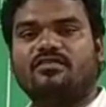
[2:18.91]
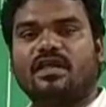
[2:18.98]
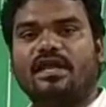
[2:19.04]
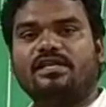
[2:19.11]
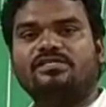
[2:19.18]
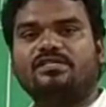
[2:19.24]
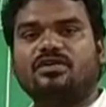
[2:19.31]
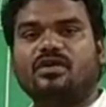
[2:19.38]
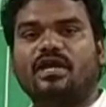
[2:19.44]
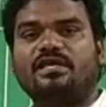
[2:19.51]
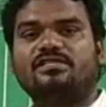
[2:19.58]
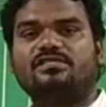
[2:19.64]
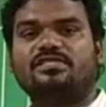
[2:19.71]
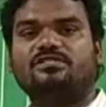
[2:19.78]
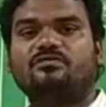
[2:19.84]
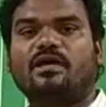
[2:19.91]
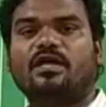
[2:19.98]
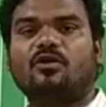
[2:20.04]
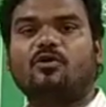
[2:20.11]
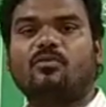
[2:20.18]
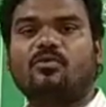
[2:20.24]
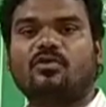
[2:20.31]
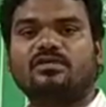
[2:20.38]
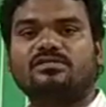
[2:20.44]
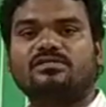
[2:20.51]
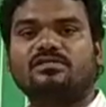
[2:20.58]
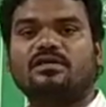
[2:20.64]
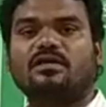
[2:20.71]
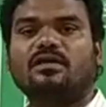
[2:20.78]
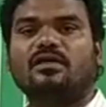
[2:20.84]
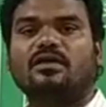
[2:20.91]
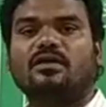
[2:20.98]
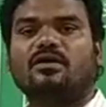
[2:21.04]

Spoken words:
8086 microprocessor